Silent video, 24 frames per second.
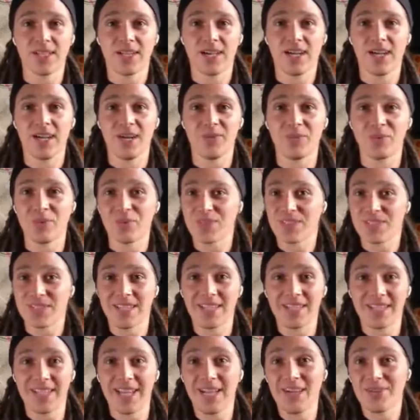We were
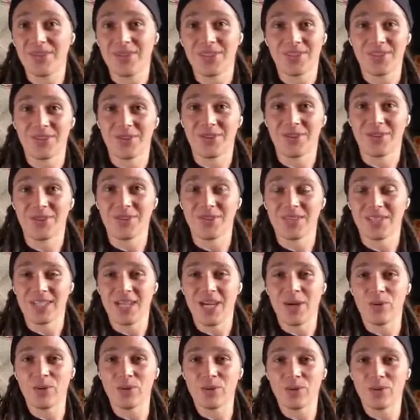selling out these shows, and
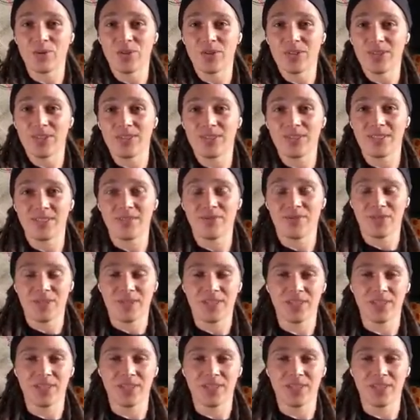now we're doing this in a different